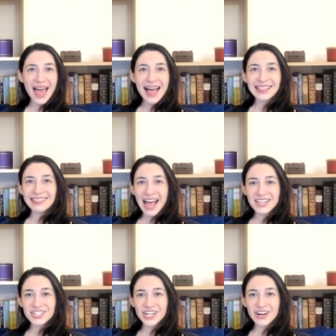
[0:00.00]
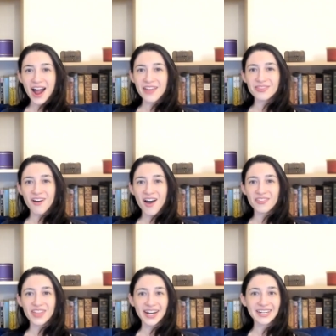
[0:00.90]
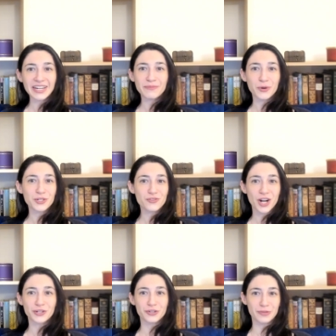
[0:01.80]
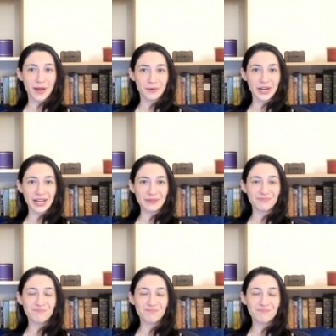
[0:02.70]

Last year, I thought that I needed more structure to my reading,